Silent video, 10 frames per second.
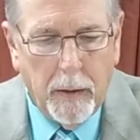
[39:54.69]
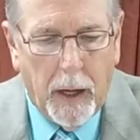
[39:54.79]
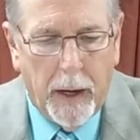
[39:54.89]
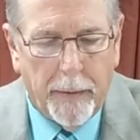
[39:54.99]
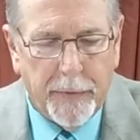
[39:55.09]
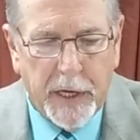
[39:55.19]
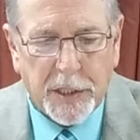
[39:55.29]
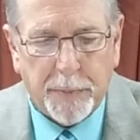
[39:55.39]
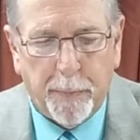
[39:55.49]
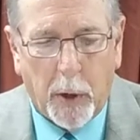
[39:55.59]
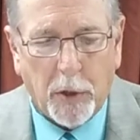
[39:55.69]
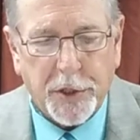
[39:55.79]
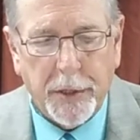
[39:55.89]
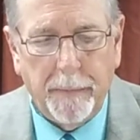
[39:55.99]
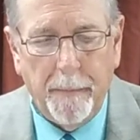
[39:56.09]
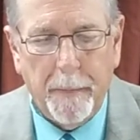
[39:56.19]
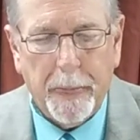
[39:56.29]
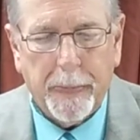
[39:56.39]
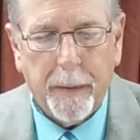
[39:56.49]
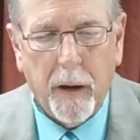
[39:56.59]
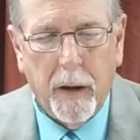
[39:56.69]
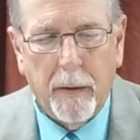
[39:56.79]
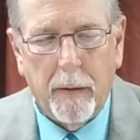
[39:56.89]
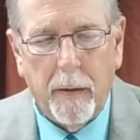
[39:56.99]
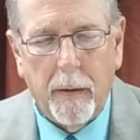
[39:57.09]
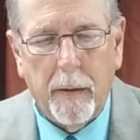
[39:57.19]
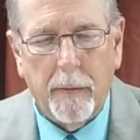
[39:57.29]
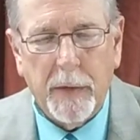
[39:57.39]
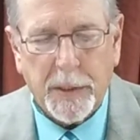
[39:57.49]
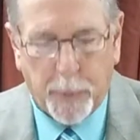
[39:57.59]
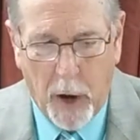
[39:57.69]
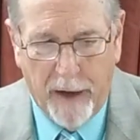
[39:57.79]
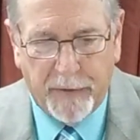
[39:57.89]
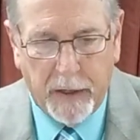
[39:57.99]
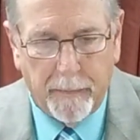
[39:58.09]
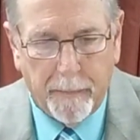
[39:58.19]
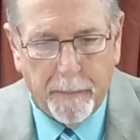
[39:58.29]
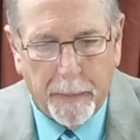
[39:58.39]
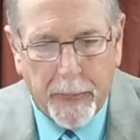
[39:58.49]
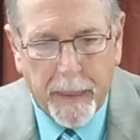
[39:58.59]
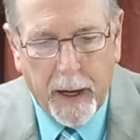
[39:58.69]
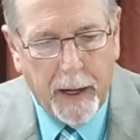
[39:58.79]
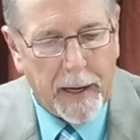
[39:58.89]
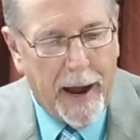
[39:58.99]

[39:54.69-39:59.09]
Uh, this person, this prophet, and